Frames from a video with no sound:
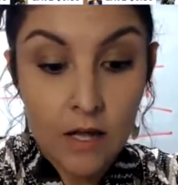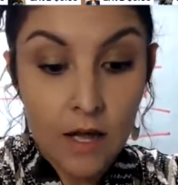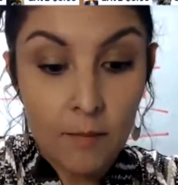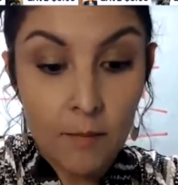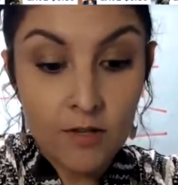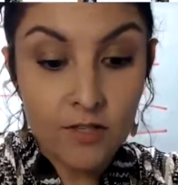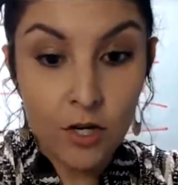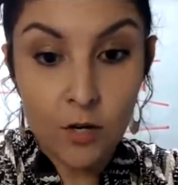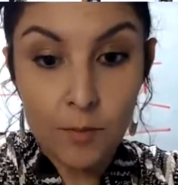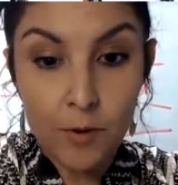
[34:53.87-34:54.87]
I'm also
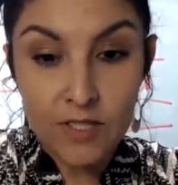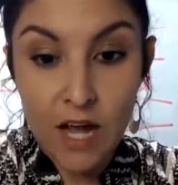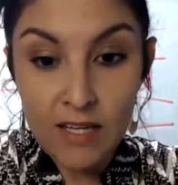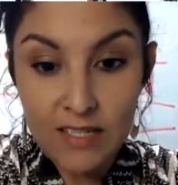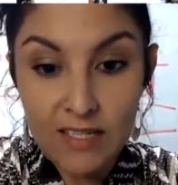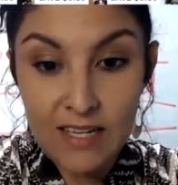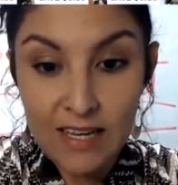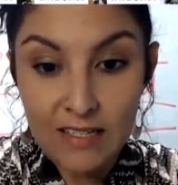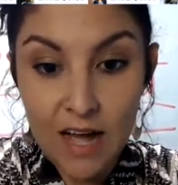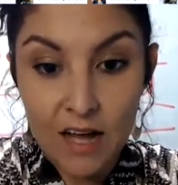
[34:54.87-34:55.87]
going to put
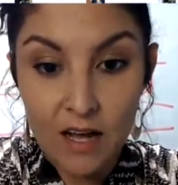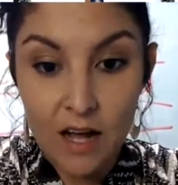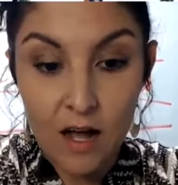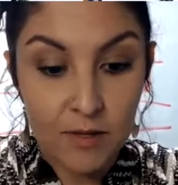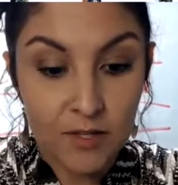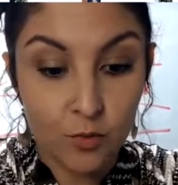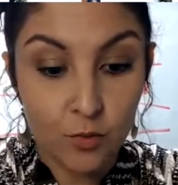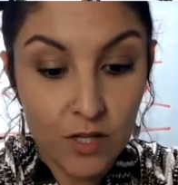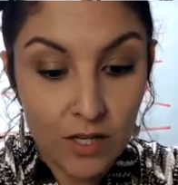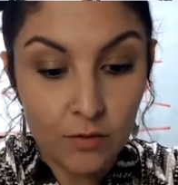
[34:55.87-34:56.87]
TanyaTanika.com. It's
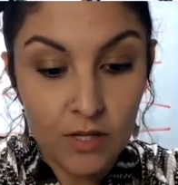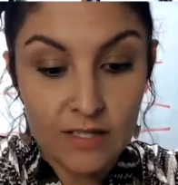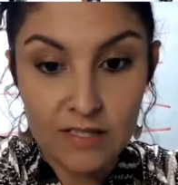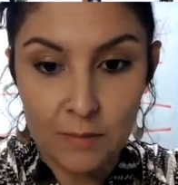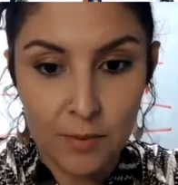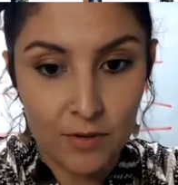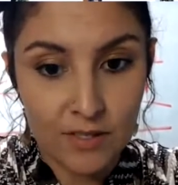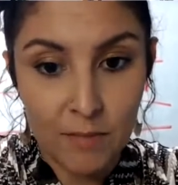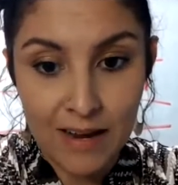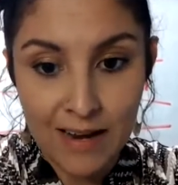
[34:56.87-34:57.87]
really, really simple.
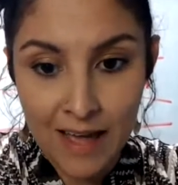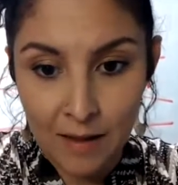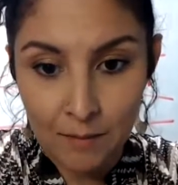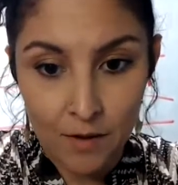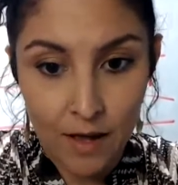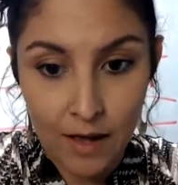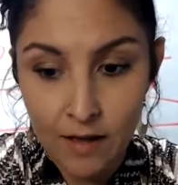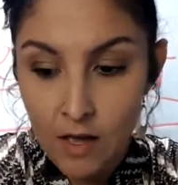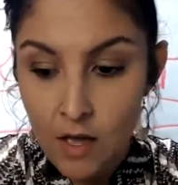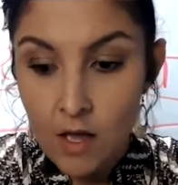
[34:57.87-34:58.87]
It's my name.
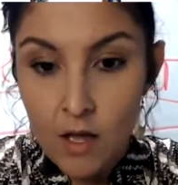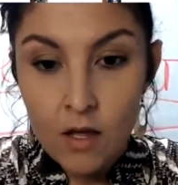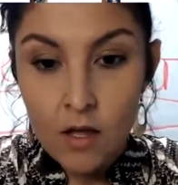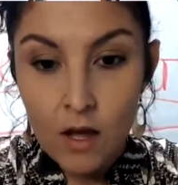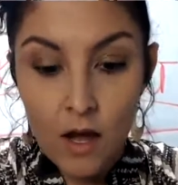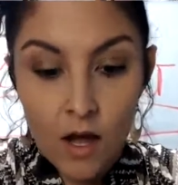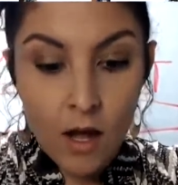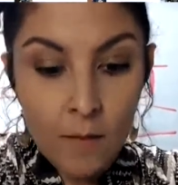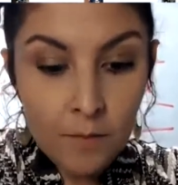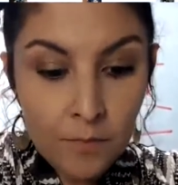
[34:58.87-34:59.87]
Okay?
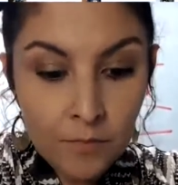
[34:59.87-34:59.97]
For